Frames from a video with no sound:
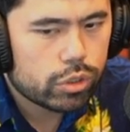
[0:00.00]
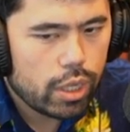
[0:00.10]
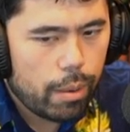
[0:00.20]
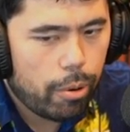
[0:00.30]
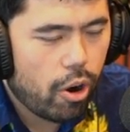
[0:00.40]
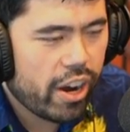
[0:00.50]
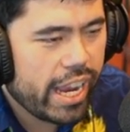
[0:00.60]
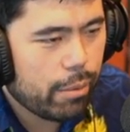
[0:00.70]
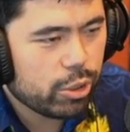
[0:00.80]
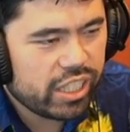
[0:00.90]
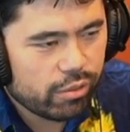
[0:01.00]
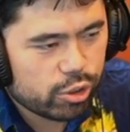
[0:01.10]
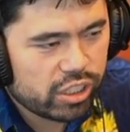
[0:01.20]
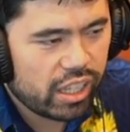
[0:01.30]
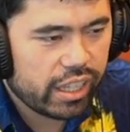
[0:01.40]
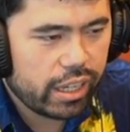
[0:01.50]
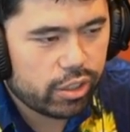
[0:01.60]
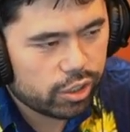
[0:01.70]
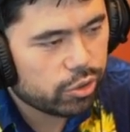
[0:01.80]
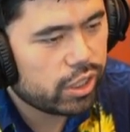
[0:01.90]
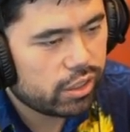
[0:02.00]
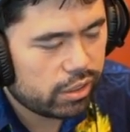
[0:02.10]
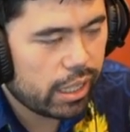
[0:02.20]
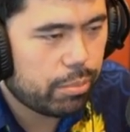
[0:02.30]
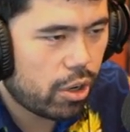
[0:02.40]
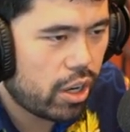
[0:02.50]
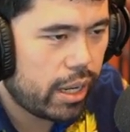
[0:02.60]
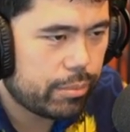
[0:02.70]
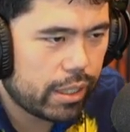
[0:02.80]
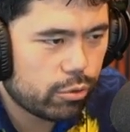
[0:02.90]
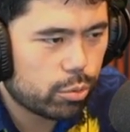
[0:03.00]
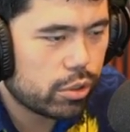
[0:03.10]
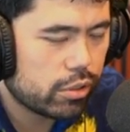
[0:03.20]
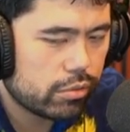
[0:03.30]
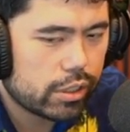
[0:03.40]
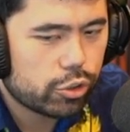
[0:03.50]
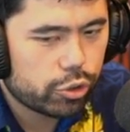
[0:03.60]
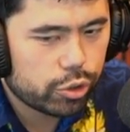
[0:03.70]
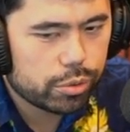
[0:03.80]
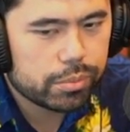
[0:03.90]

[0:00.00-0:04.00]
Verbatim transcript: Parham would never sell out. Agreed. Yeah, Parham never would. That's true.